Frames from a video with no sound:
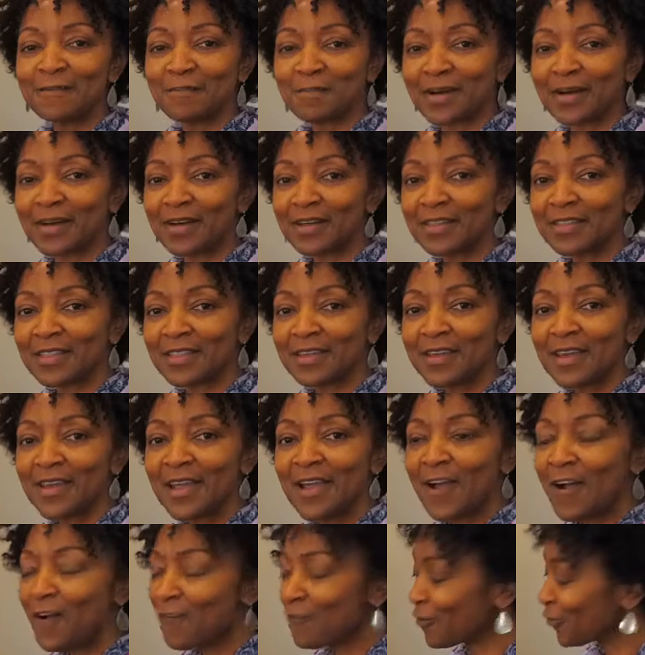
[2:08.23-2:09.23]
the month.
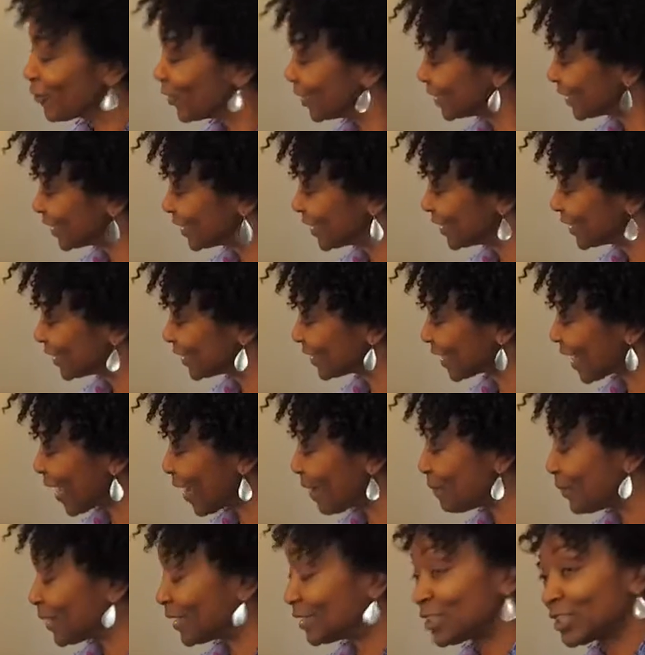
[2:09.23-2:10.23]
For instance,
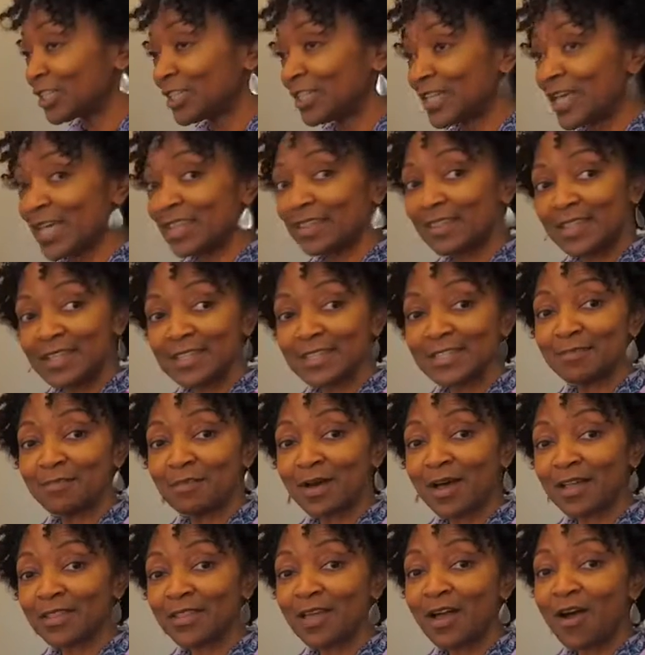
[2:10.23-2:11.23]
I mentioned that this
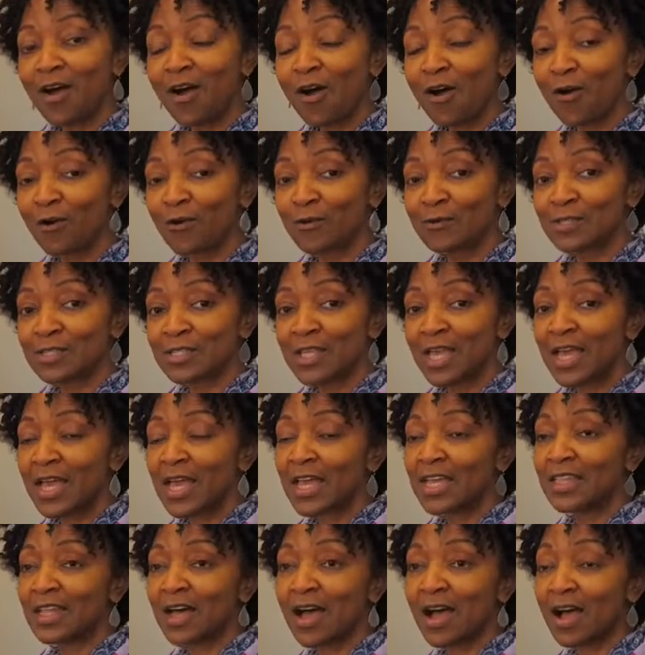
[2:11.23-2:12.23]
month hosts
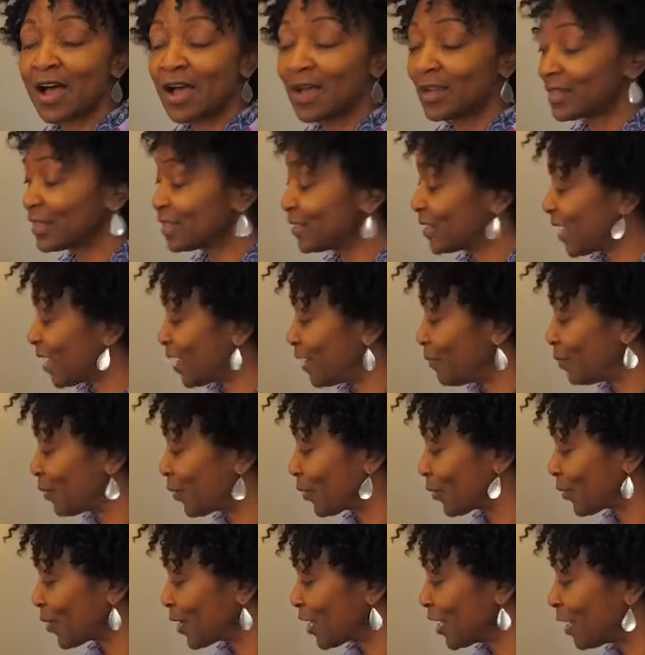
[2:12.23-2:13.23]
the holiday
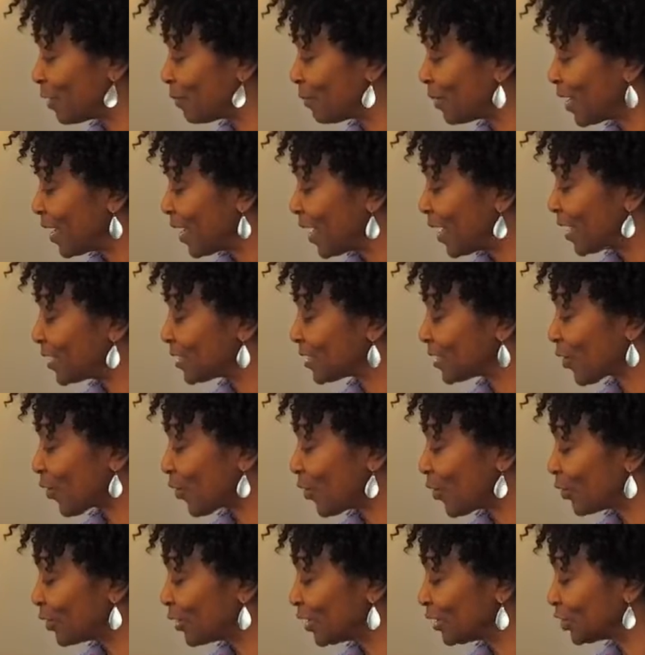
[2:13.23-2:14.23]
Purim. And so
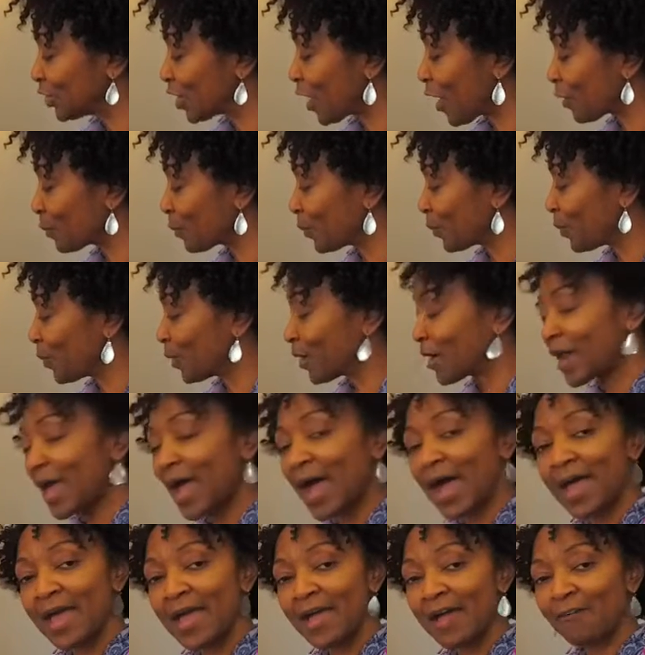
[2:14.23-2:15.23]
on the chalkboard,
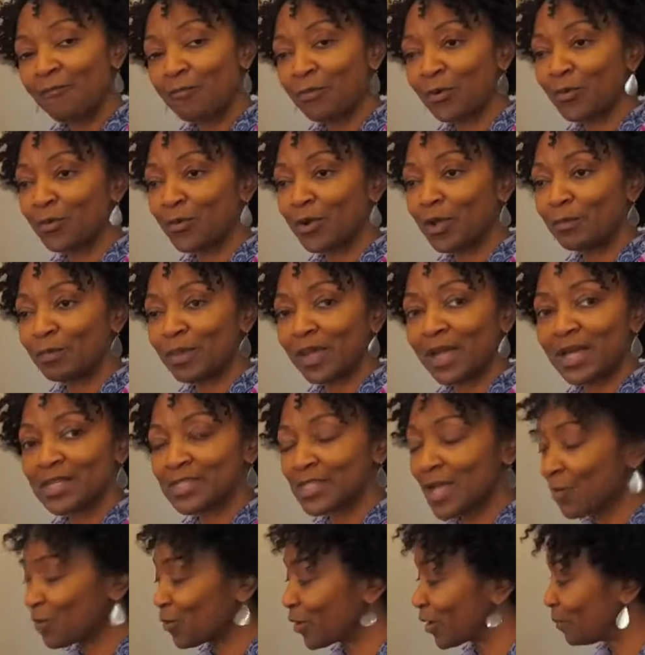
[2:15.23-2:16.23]
I have Purim
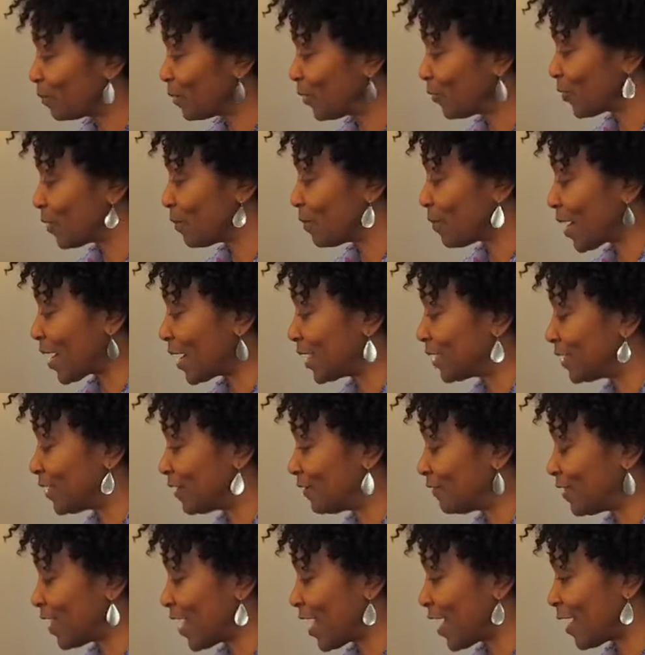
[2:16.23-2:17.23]
because I want to be reminded
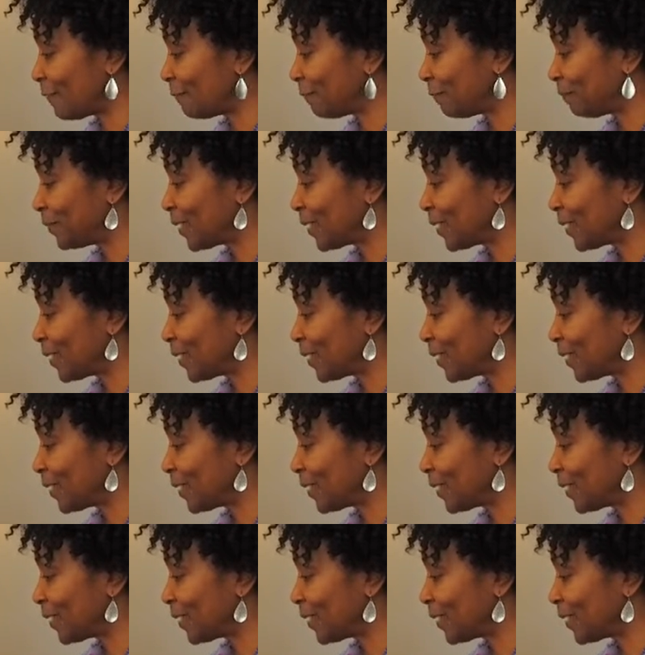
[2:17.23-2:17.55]
of that.